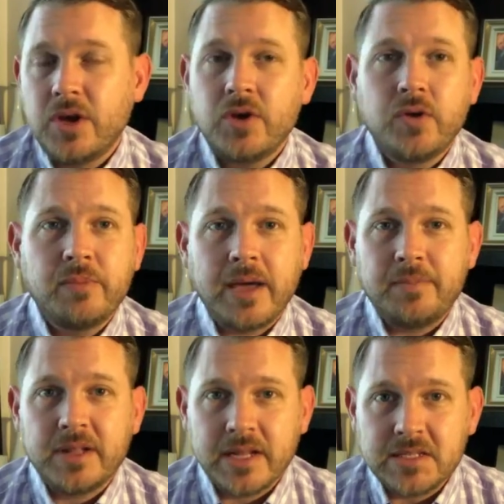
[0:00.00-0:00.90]
who might
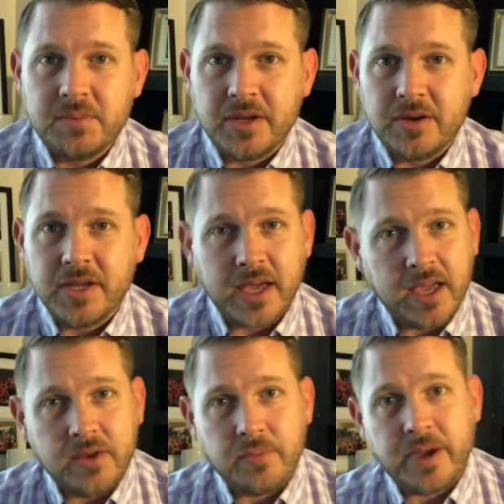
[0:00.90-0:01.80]
be lesbian or
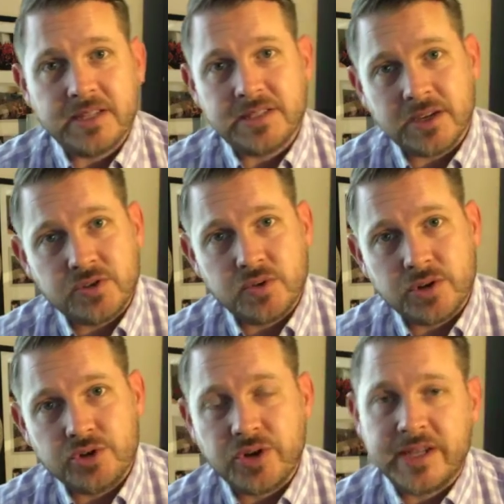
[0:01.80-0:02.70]
gay or bisexual or
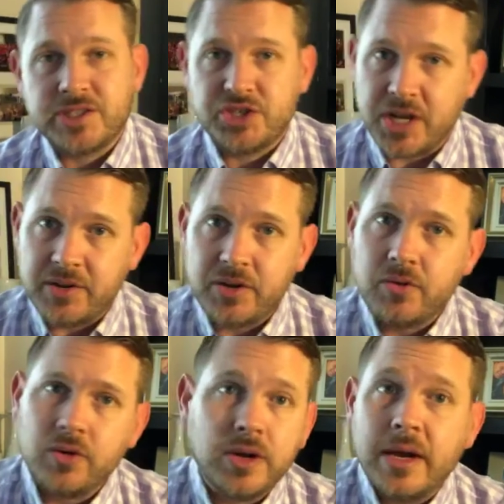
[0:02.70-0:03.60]
transgender
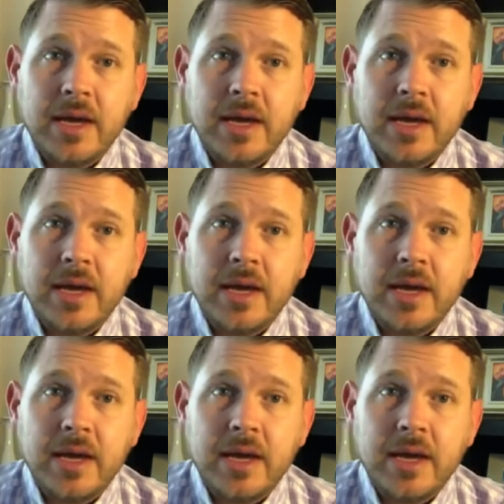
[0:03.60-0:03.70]
or